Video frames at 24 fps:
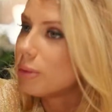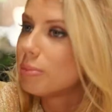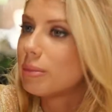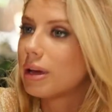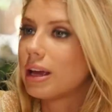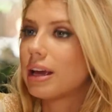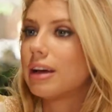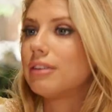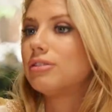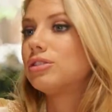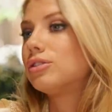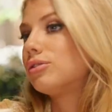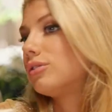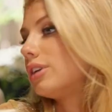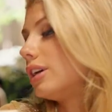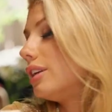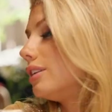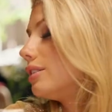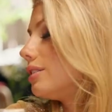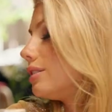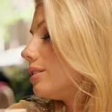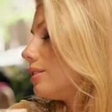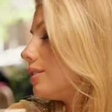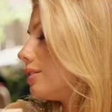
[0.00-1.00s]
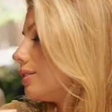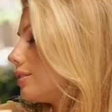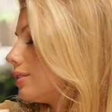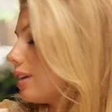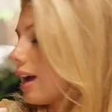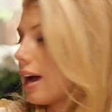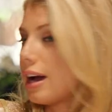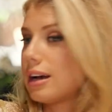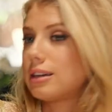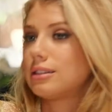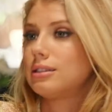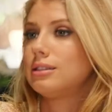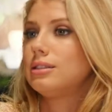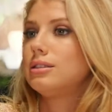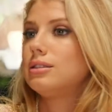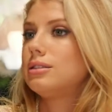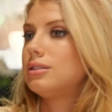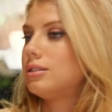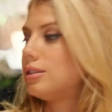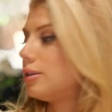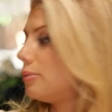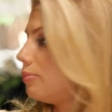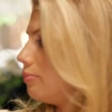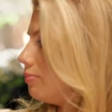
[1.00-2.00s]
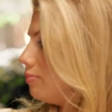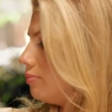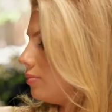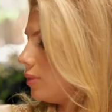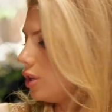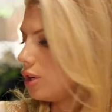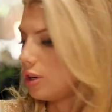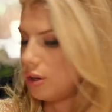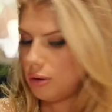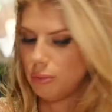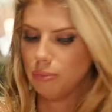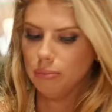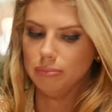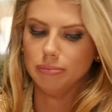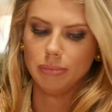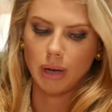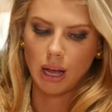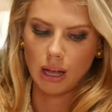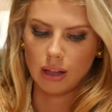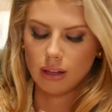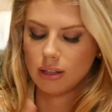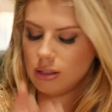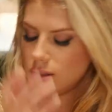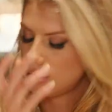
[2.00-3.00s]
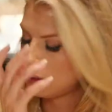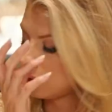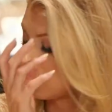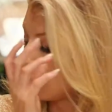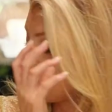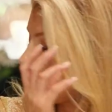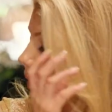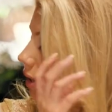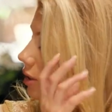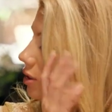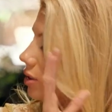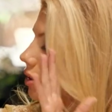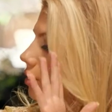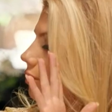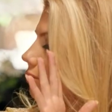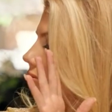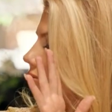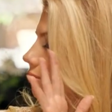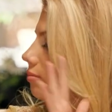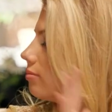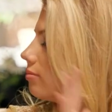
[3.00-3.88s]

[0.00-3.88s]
we may have to raise taxes to, you know, balance the budget.